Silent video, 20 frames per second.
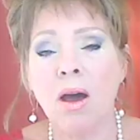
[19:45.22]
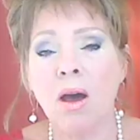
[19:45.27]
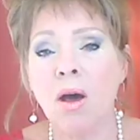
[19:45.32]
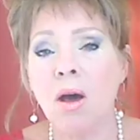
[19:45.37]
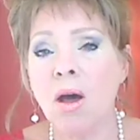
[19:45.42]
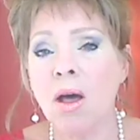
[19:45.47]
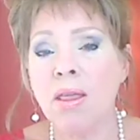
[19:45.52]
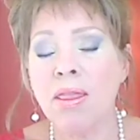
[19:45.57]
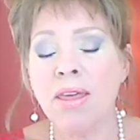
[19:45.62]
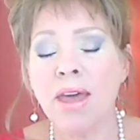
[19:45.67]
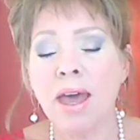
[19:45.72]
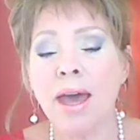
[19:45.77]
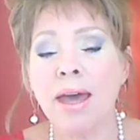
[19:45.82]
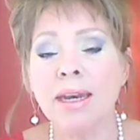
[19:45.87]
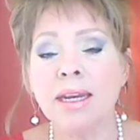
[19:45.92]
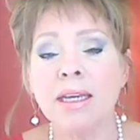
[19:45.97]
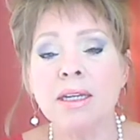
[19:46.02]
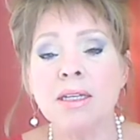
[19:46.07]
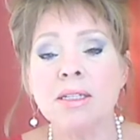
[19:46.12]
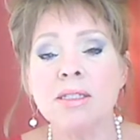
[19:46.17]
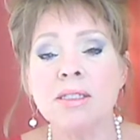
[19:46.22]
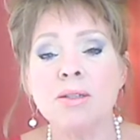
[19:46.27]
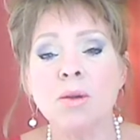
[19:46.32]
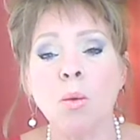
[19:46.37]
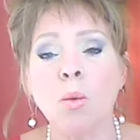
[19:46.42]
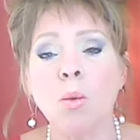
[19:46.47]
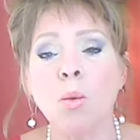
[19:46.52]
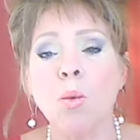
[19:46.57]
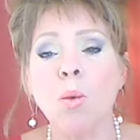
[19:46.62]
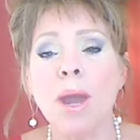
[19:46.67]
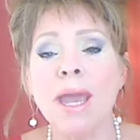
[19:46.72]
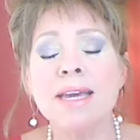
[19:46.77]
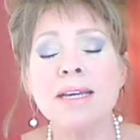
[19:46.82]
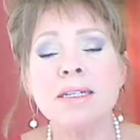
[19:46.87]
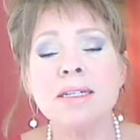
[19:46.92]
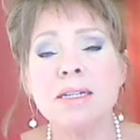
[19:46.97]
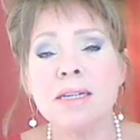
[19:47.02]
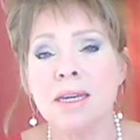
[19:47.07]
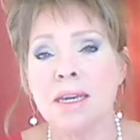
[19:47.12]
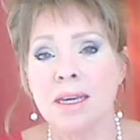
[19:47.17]
All that is
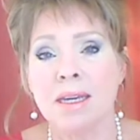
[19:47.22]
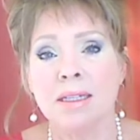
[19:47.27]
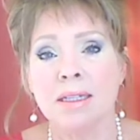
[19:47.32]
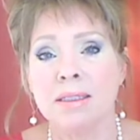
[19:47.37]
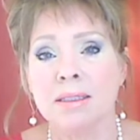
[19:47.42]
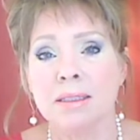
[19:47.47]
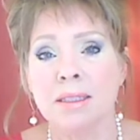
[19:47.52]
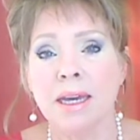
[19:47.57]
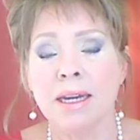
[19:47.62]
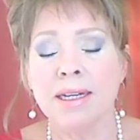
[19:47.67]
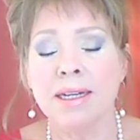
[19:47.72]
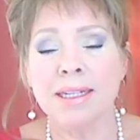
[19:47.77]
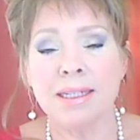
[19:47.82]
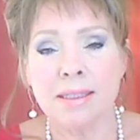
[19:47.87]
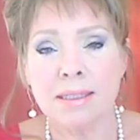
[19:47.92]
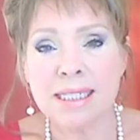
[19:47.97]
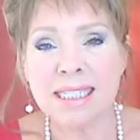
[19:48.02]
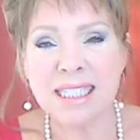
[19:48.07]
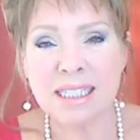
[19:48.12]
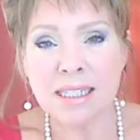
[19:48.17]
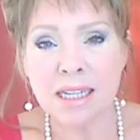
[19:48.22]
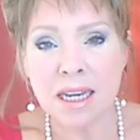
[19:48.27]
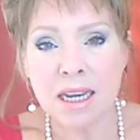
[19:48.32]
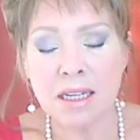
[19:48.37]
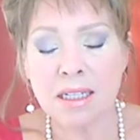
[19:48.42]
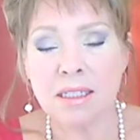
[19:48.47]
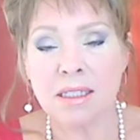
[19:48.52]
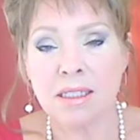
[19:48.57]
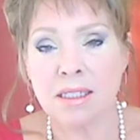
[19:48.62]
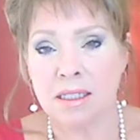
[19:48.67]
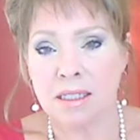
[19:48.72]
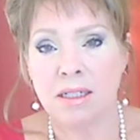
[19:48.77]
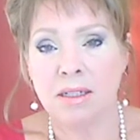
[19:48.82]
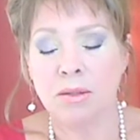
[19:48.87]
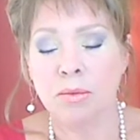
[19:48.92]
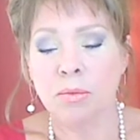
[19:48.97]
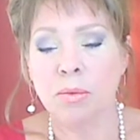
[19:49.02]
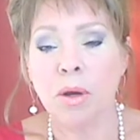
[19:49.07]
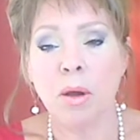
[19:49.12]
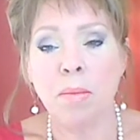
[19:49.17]
weighty, and it sinks
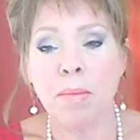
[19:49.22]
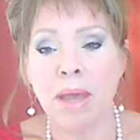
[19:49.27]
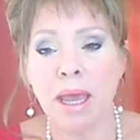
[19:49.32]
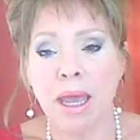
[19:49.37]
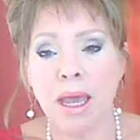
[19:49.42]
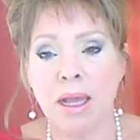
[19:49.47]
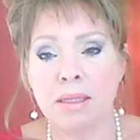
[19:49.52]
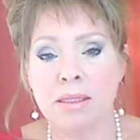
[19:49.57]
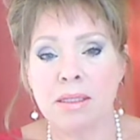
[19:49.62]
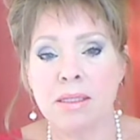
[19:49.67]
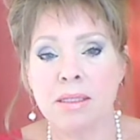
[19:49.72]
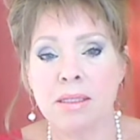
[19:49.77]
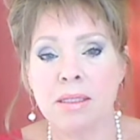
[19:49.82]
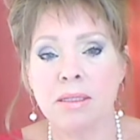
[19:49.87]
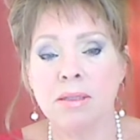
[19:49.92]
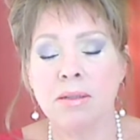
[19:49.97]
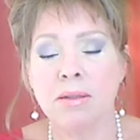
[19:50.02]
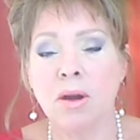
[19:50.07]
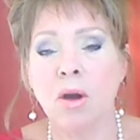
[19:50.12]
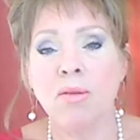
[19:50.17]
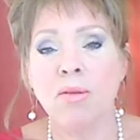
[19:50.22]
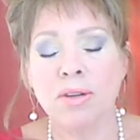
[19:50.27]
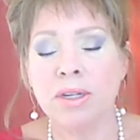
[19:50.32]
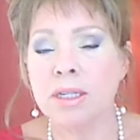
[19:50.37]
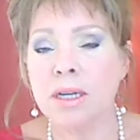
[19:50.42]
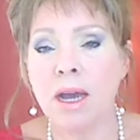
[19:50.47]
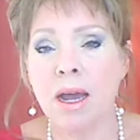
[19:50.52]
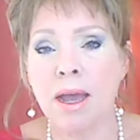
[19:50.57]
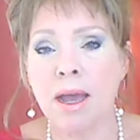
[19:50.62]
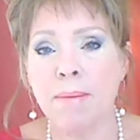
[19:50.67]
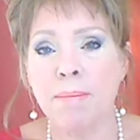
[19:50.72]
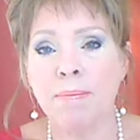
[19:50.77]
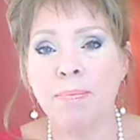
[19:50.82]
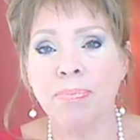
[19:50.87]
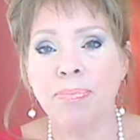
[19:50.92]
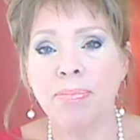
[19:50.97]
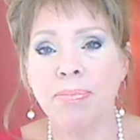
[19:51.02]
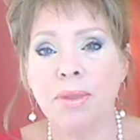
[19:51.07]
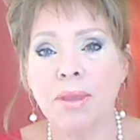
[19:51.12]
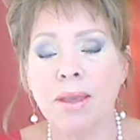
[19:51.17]
romance over time.
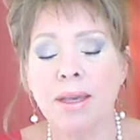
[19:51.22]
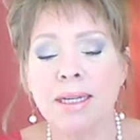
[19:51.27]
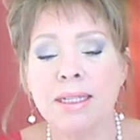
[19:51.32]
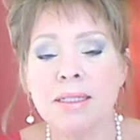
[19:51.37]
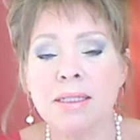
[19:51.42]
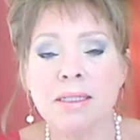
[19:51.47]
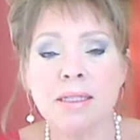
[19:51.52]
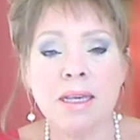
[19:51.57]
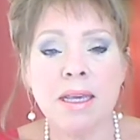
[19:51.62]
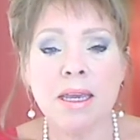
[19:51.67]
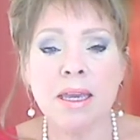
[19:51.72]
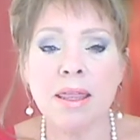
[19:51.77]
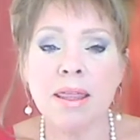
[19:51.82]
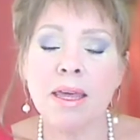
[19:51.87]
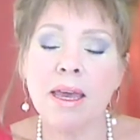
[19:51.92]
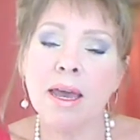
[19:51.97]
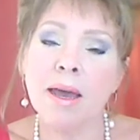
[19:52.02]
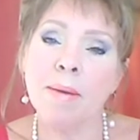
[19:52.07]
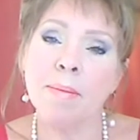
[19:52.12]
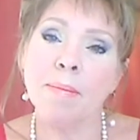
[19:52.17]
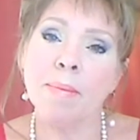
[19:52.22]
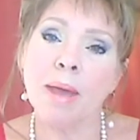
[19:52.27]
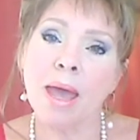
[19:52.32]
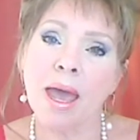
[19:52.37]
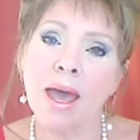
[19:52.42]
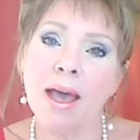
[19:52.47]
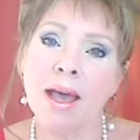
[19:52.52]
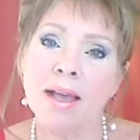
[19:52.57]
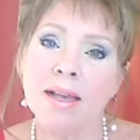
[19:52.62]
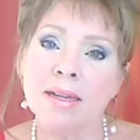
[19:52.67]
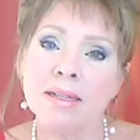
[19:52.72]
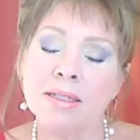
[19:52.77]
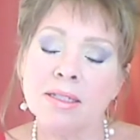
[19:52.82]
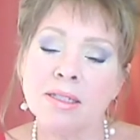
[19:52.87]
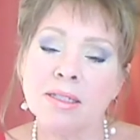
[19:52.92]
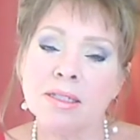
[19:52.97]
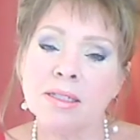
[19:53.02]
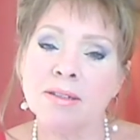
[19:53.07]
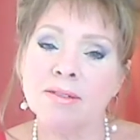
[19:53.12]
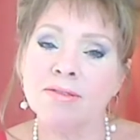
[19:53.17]
See them
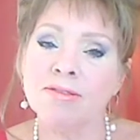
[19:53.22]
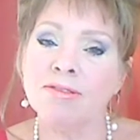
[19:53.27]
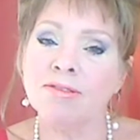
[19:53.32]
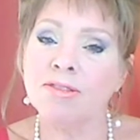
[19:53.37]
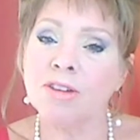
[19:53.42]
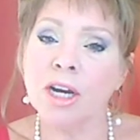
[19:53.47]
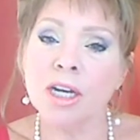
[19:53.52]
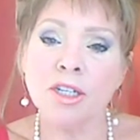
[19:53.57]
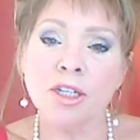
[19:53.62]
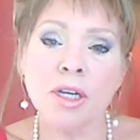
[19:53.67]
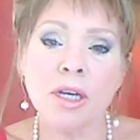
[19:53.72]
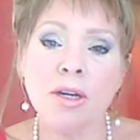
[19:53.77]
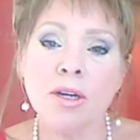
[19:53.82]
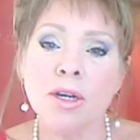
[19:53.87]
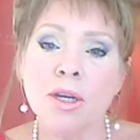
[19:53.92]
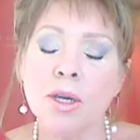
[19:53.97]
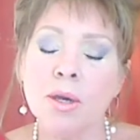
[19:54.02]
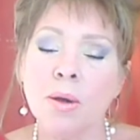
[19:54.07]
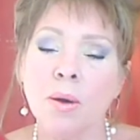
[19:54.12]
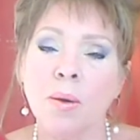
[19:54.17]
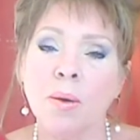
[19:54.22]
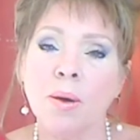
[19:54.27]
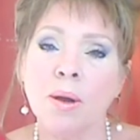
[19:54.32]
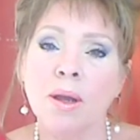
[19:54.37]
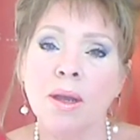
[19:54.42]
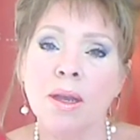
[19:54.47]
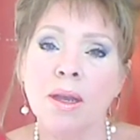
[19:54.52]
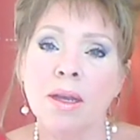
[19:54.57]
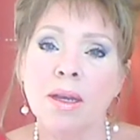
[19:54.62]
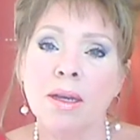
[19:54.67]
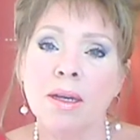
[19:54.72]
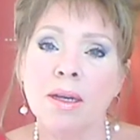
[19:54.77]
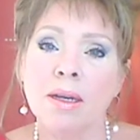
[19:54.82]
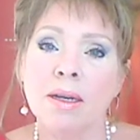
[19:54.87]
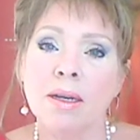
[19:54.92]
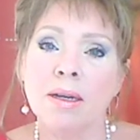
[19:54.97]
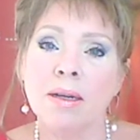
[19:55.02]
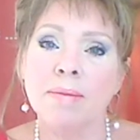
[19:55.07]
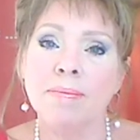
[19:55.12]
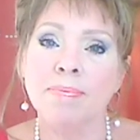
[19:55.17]
as fresh and new.
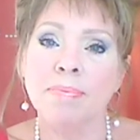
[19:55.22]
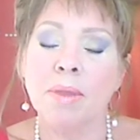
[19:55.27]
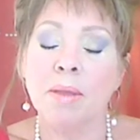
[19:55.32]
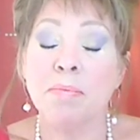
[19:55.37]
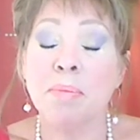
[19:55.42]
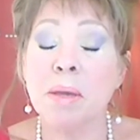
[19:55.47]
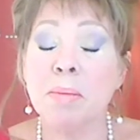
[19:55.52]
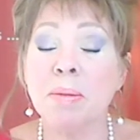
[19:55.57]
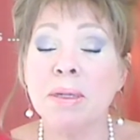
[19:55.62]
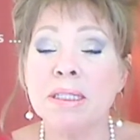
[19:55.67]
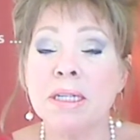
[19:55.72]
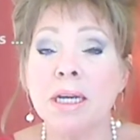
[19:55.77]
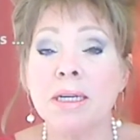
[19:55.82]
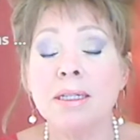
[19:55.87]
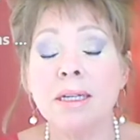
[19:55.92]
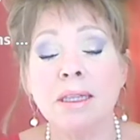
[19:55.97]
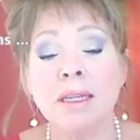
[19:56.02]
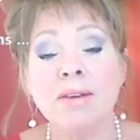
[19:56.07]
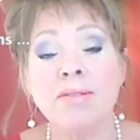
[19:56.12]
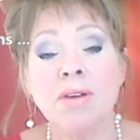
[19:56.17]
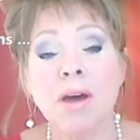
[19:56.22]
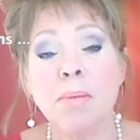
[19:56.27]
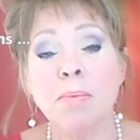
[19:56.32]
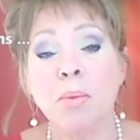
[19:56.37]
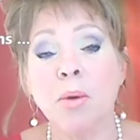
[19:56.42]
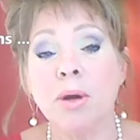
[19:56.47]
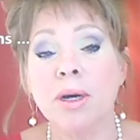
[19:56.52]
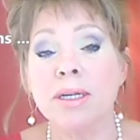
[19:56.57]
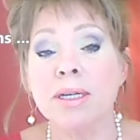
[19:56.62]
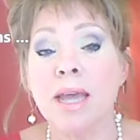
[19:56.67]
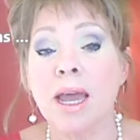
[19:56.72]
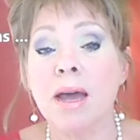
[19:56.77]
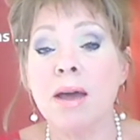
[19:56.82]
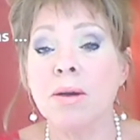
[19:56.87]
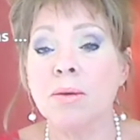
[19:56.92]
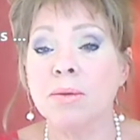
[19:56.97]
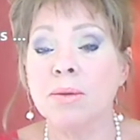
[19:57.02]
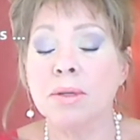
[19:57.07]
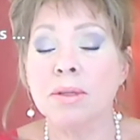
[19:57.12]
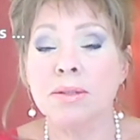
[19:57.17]
People tend to live up or
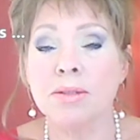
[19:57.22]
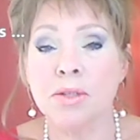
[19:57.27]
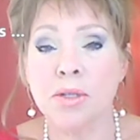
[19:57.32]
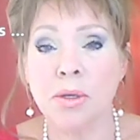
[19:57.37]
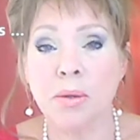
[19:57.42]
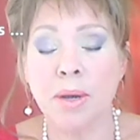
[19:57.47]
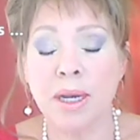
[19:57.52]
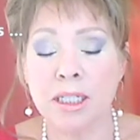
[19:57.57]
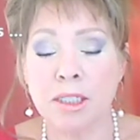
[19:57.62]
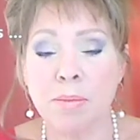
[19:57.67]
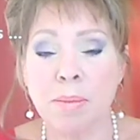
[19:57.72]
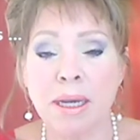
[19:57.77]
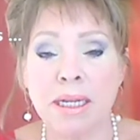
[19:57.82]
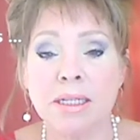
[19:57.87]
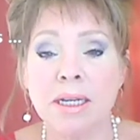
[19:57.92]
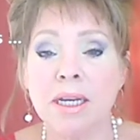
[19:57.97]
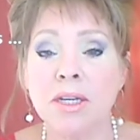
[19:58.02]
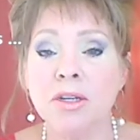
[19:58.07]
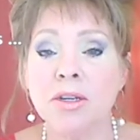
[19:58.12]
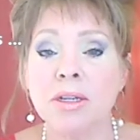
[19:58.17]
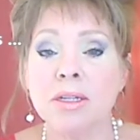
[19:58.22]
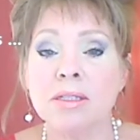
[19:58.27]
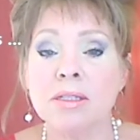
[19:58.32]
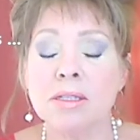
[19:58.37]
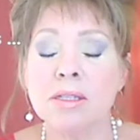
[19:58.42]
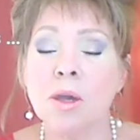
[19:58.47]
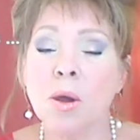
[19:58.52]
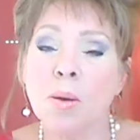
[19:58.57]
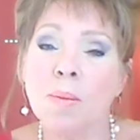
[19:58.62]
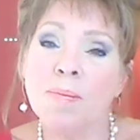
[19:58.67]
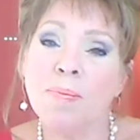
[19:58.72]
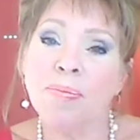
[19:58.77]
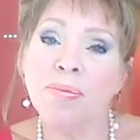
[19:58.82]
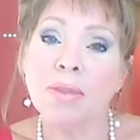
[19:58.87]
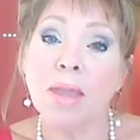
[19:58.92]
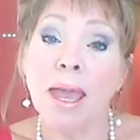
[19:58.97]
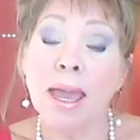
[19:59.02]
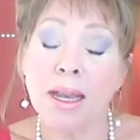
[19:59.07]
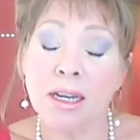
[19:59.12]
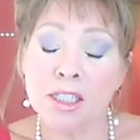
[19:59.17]
down to expectations. So
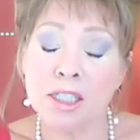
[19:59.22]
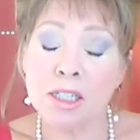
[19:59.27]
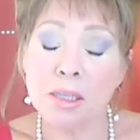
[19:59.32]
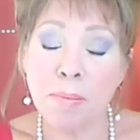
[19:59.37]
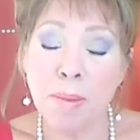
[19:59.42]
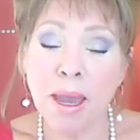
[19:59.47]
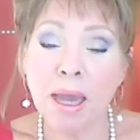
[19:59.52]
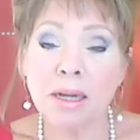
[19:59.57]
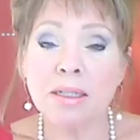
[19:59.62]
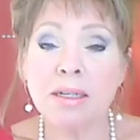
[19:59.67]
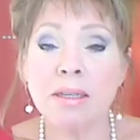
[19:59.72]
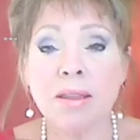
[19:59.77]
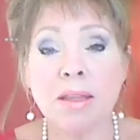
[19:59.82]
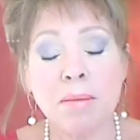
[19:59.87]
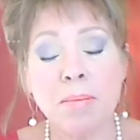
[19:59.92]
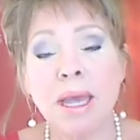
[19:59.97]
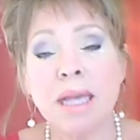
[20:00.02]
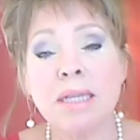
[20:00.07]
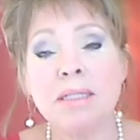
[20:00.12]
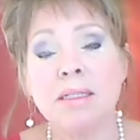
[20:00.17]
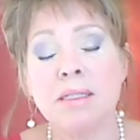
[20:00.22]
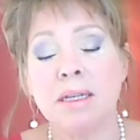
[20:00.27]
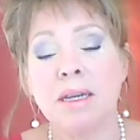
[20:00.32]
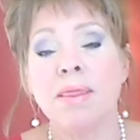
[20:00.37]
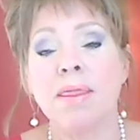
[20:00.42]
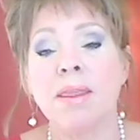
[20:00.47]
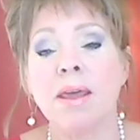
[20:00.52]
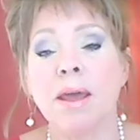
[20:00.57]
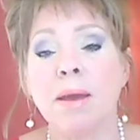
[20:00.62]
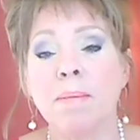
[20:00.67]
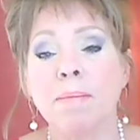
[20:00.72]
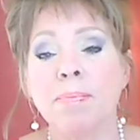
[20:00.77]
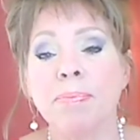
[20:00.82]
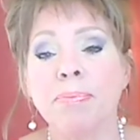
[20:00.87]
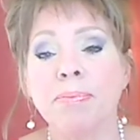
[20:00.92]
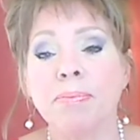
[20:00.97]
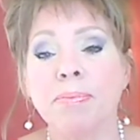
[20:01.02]
expect the best in them.